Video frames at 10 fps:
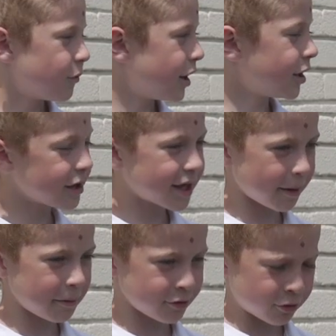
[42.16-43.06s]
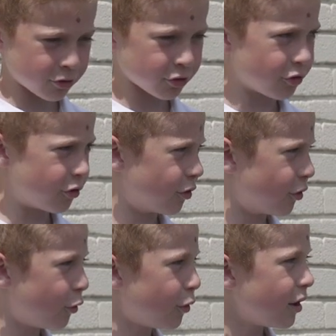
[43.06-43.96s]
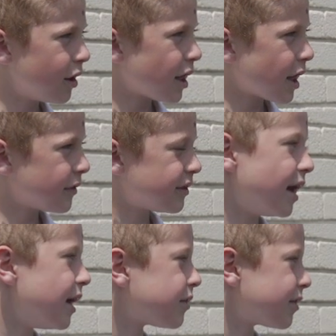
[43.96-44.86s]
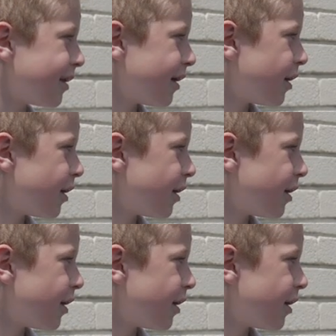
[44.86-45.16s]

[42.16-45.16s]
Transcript: When I came into school, this